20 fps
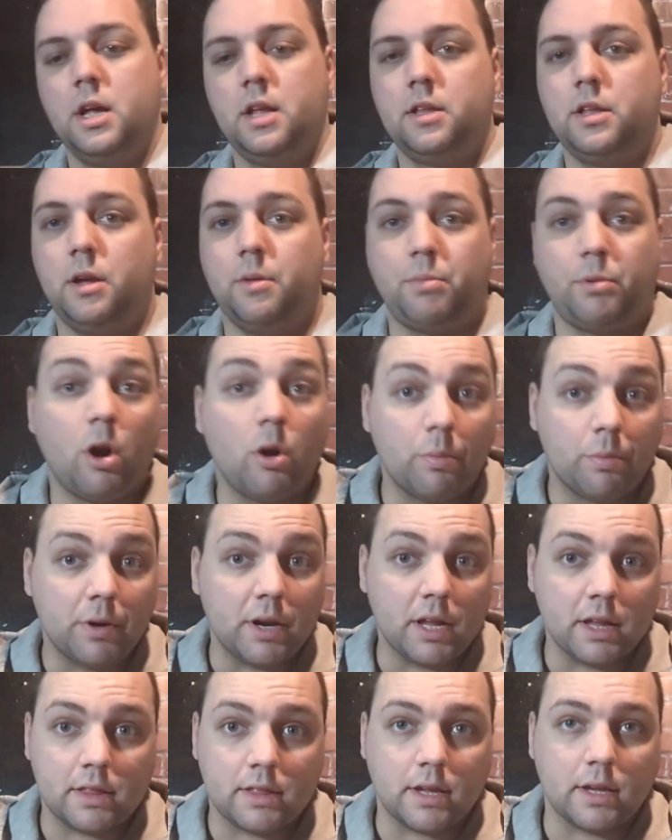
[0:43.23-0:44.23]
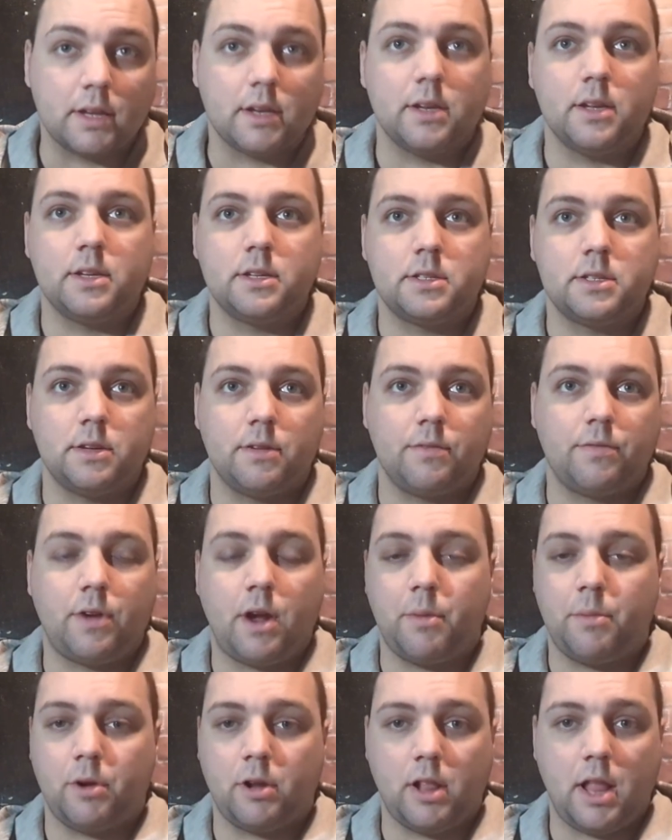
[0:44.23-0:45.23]
the appropriate thickness of
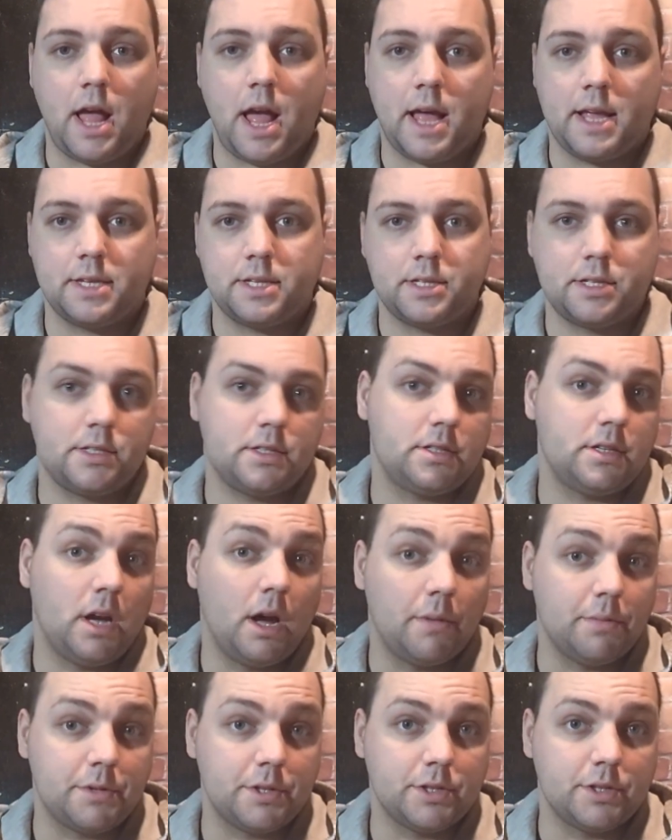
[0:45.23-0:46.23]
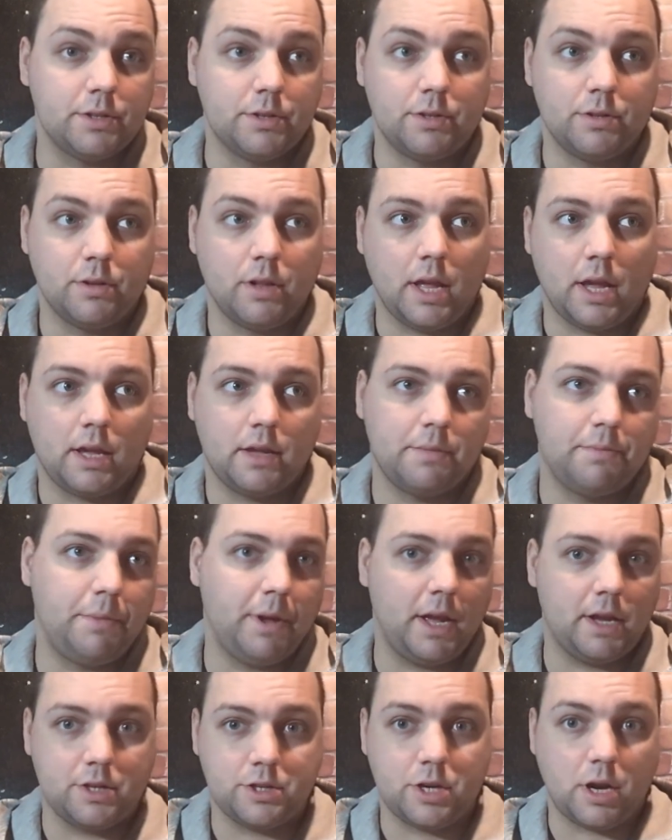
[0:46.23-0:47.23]
fiberglass up to like
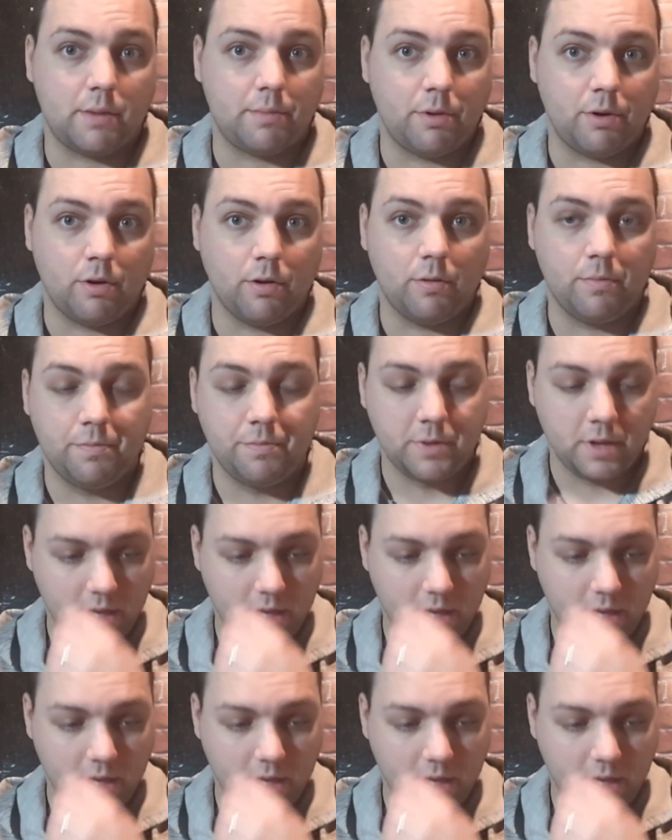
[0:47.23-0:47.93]
band shot pole.